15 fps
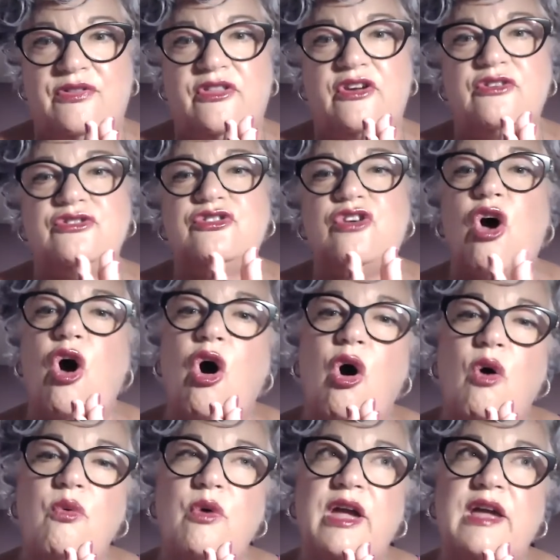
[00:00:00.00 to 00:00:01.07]
There's
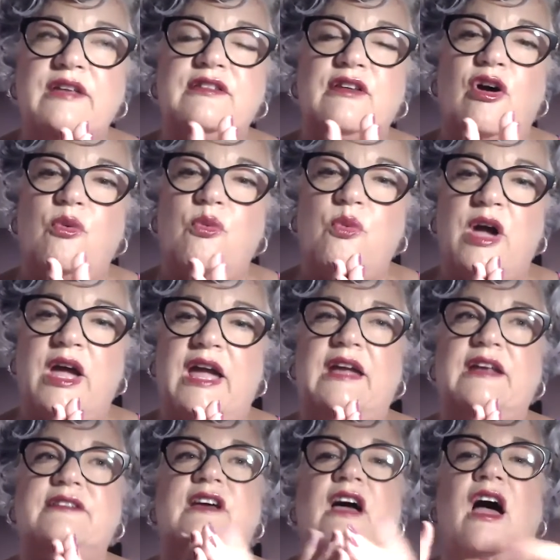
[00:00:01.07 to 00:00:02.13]
always a
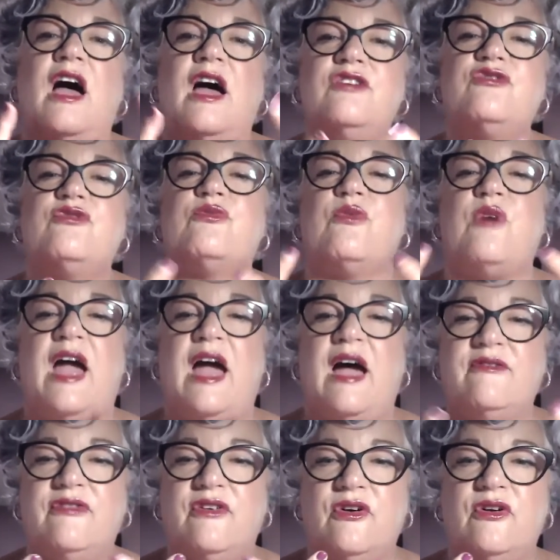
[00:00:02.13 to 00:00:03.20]
way to
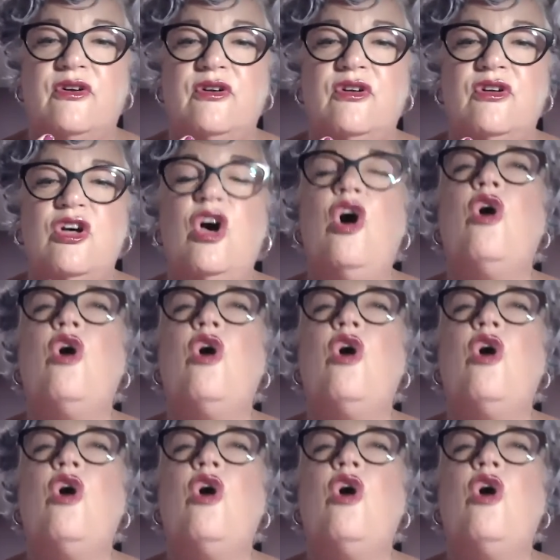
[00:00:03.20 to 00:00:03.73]
unravel